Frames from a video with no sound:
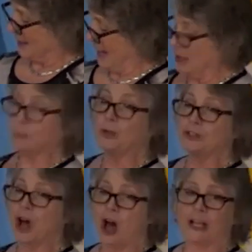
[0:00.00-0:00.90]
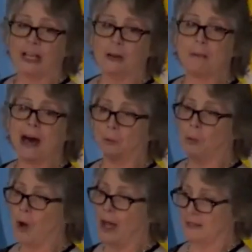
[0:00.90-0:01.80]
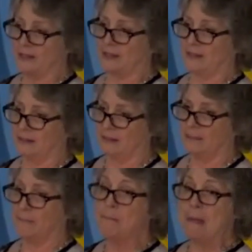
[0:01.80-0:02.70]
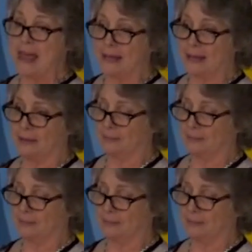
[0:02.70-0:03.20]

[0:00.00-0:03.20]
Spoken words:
And we're talking about white men.